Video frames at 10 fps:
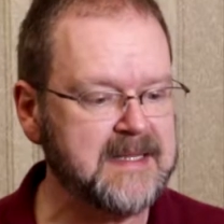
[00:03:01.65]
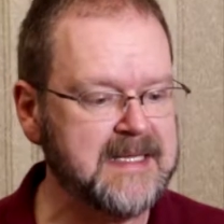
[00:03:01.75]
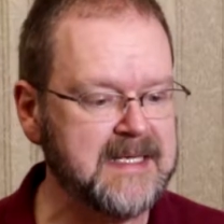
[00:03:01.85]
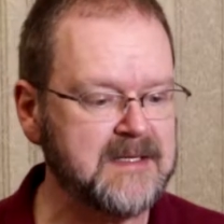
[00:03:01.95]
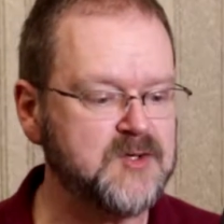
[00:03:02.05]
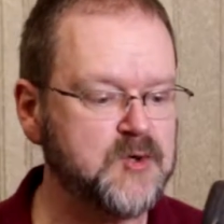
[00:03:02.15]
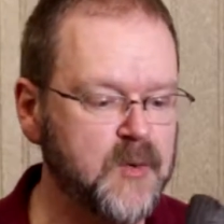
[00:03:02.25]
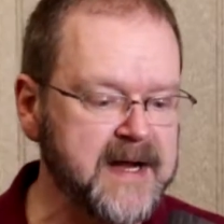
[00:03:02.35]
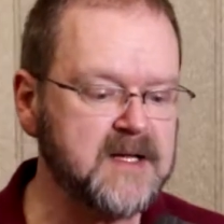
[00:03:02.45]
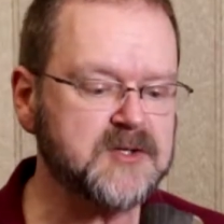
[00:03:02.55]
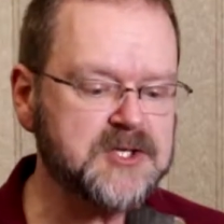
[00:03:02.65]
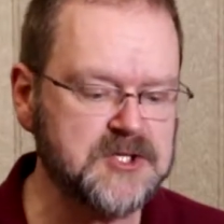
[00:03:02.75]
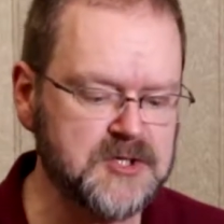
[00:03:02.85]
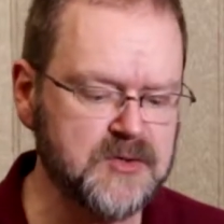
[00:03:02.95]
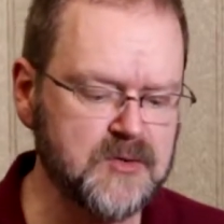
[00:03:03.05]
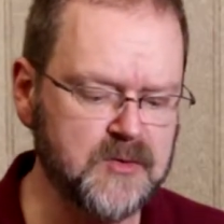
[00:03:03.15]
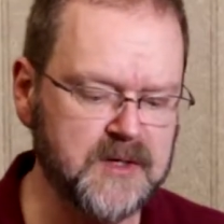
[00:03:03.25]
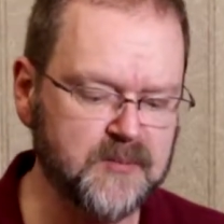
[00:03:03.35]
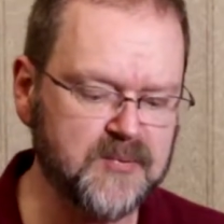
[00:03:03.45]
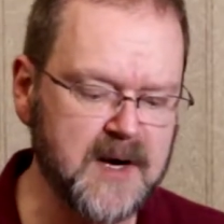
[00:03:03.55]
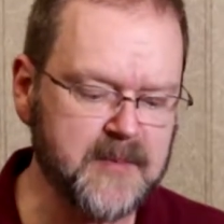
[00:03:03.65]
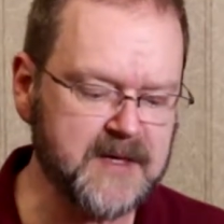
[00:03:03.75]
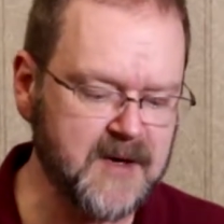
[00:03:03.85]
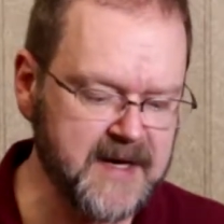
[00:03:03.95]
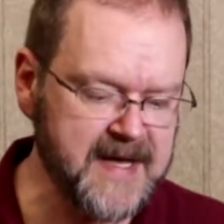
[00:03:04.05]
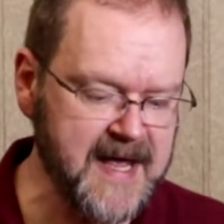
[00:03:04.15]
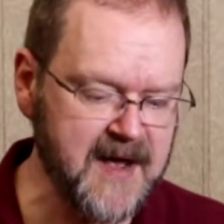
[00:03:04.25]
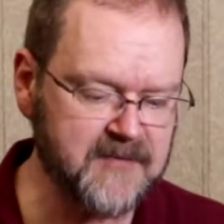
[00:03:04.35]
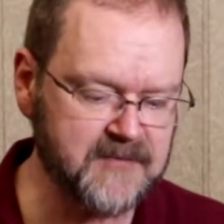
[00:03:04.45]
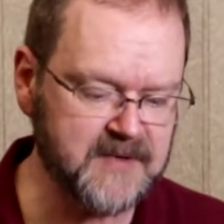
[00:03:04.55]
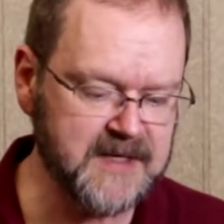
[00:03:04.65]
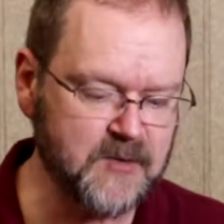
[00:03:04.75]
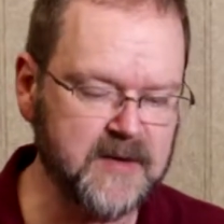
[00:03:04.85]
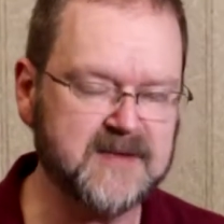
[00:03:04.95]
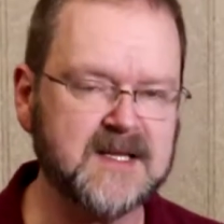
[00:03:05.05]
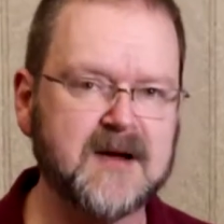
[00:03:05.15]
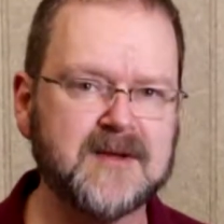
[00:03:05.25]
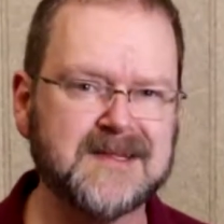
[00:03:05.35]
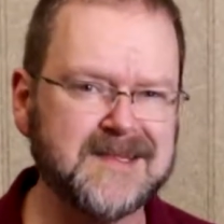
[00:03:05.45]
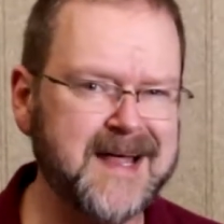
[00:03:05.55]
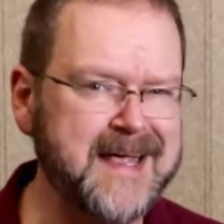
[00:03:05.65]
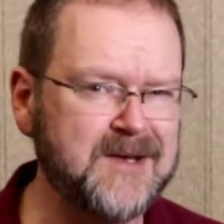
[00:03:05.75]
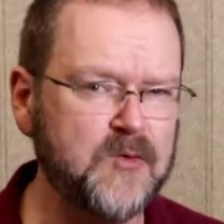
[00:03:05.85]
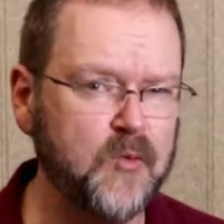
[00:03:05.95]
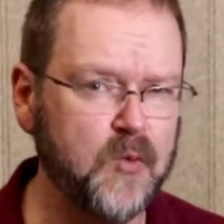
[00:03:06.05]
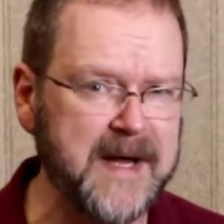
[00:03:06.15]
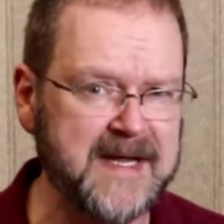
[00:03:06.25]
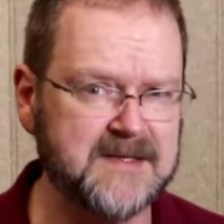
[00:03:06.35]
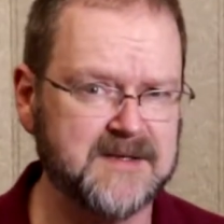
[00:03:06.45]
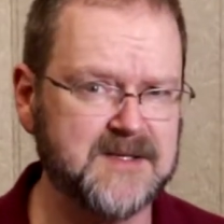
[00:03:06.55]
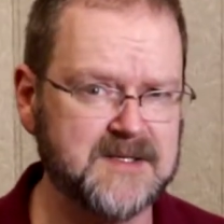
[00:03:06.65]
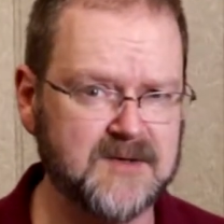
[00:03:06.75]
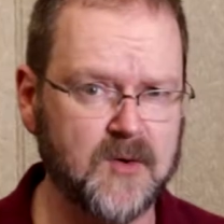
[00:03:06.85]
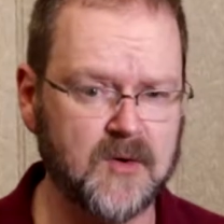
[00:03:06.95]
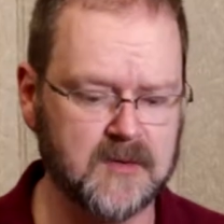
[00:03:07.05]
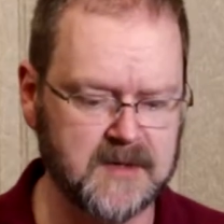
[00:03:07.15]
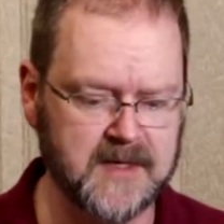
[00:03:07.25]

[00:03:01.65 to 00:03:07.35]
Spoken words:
the trail shoe, you're probably going to have the equivalent of a lightweight sole.